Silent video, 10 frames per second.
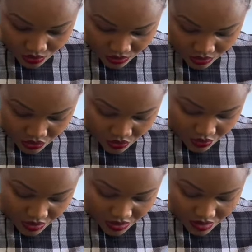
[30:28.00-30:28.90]
1, 2,
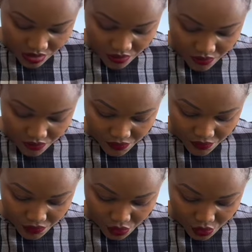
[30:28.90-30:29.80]
3,
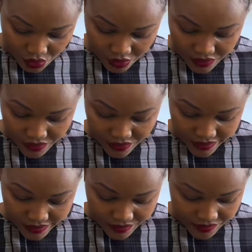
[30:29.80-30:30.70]
4,
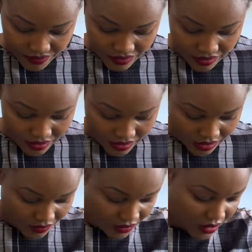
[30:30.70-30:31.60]
5, 6,
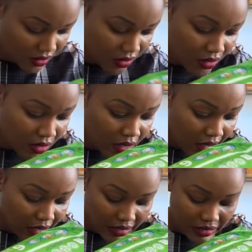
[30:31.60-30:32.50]
7,
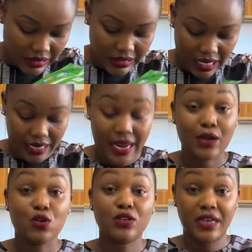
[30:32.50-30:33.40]
8, 9.
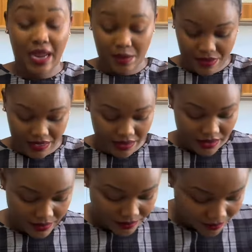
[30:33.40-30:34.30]
I got 9 packs